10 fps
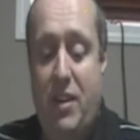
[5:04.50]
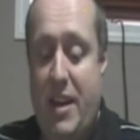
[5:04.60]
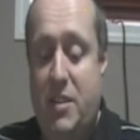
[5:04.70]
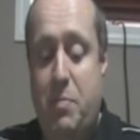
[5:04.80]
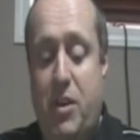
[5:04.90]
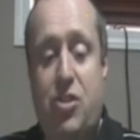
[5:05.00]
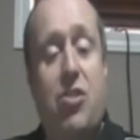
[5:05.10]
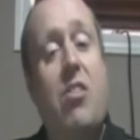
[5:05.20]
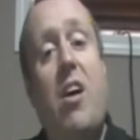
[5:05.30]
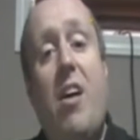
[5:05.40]
a nice
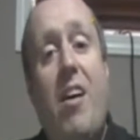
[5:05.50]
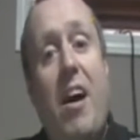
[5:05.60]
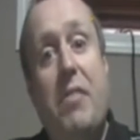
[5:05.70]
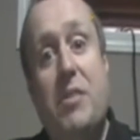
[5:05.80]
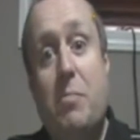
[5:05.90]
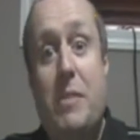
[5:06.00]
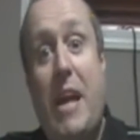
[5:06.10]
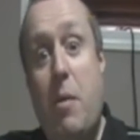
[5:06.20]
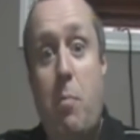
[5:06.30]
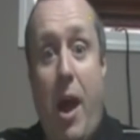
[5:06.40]
mixture of some
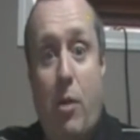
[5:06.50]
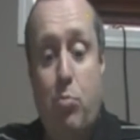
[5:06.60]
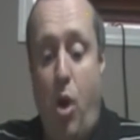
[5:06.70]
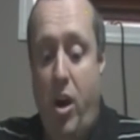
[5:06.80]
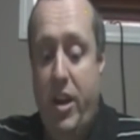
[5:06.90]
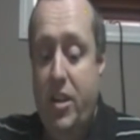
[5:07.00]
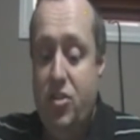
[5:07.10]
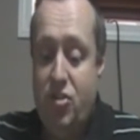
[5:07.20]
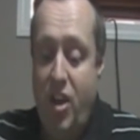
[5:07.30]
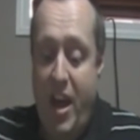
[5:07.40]
name brand
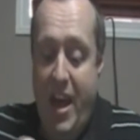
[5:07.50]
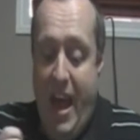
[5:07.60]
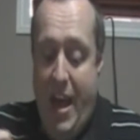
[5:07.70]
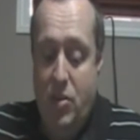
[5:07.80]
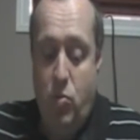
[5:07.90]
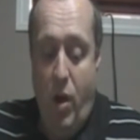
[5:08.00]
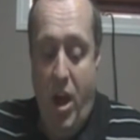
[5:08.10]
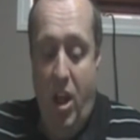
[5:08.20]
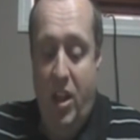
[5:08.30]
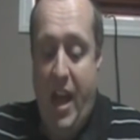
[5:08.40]
products as
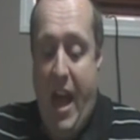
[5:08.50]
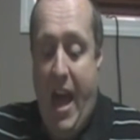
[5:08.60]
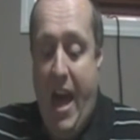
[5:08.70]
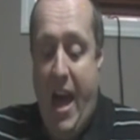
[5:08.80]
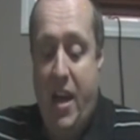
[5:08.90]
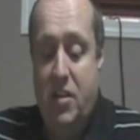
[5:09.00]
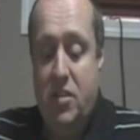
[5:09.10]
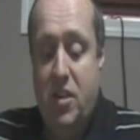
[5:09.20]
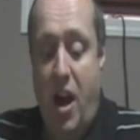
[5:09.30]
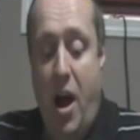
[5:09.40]
well
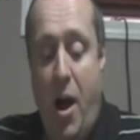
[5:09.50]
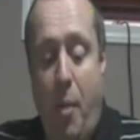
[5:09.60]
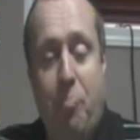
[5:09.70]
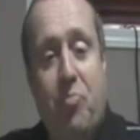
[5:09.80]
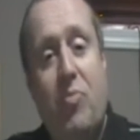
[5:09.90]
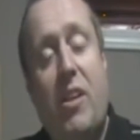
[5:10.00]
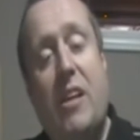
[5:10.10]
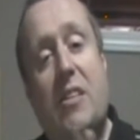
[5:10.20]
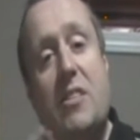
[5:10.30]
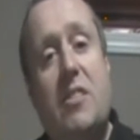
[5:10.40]
as
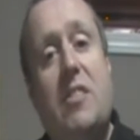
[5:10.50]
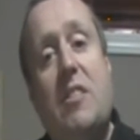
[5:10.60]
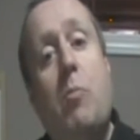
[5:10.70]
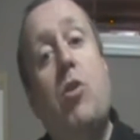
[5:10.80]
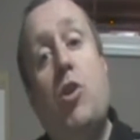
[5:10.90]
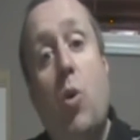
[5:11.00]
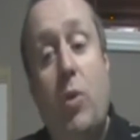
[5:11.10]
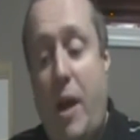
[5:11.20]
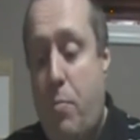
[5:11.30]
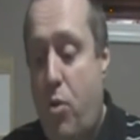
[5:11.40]
some of the no
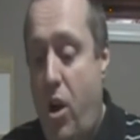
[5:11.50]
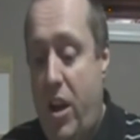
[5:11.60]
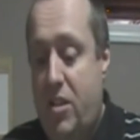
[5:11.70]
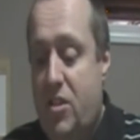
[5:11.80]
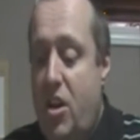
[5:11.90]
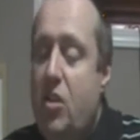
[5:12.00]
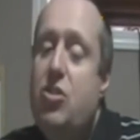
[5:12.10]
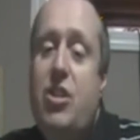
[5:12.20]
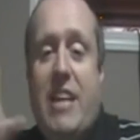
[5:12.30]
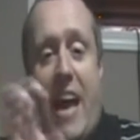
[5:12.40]
name products.
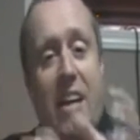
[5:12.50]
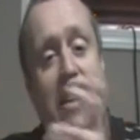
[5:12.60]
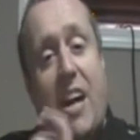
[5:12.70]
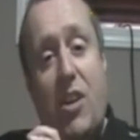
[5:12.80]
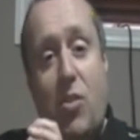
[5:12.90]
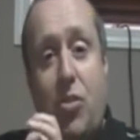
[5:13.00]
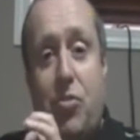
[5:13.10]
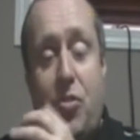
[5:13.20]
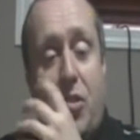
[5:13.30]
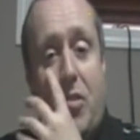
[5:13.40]
So you can kind of go
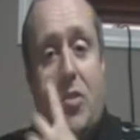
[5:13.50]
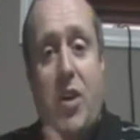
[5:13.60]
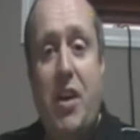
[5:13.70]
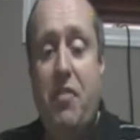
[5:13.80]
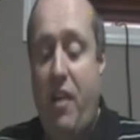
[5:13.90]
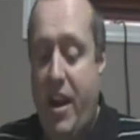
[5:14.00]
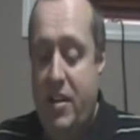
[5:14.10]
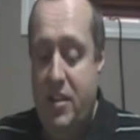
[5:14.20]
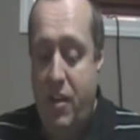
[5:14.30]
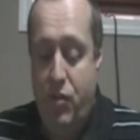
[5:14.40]
through there and try to
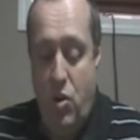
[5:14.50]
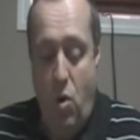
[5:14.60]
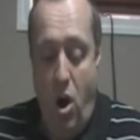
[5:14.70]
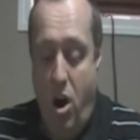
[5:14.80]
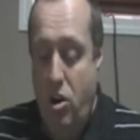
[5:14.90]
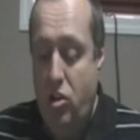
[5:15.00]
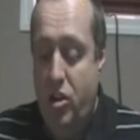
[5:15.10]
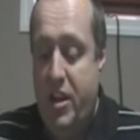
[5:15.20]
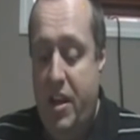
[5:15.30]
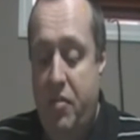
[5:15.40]
find, if you are
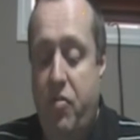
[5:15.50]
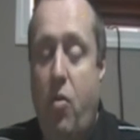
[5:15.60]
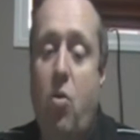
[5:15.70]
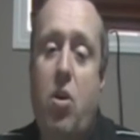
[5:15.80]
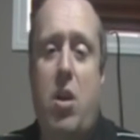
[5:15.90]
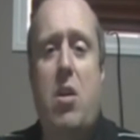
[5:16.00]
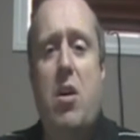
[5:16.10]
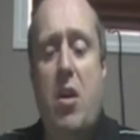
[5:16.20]
looking for